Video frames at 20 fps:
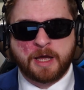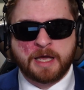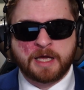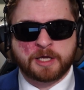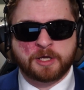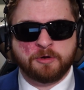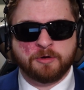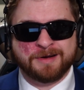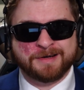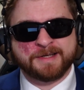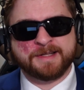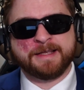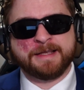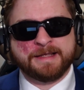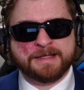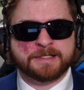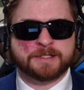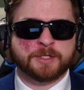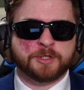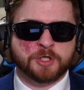accurate
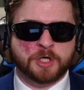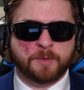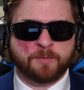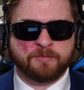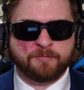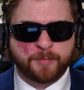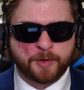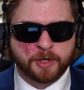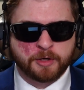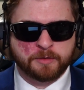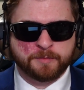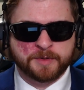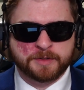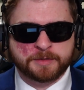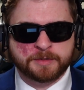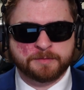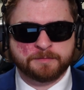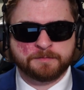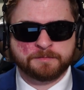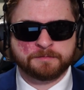is the job of
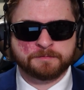Parliament.